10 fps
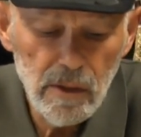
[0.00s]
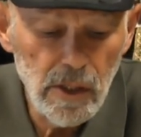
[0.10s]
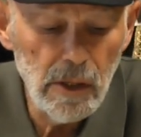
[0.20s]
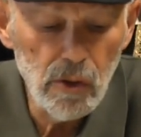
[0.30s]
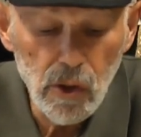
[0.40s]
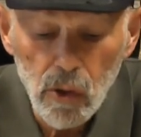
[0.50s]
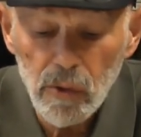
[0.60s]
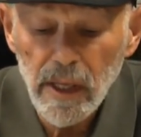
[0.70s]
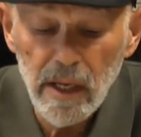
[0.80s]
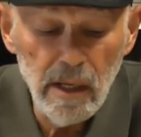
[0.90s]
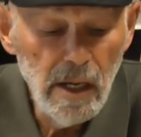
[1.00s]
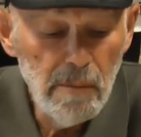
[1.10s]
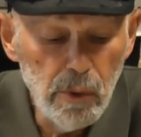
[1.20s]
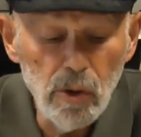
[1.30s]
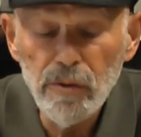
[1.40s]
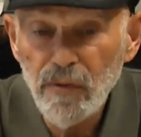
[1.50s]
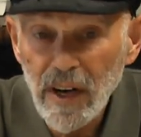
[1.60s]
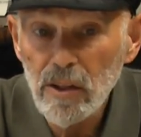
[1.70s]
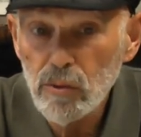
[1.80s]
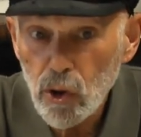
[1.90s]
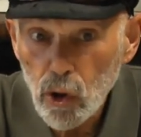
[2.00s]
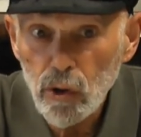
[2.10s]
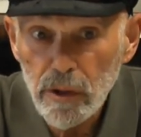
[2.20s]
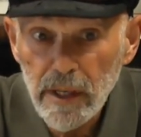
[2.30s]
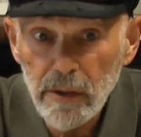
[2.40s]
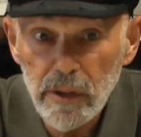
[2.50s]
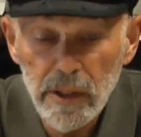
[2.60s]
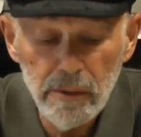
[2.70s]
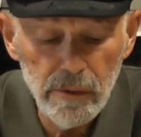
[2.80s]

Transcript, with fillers: they, though they both followed her narrative.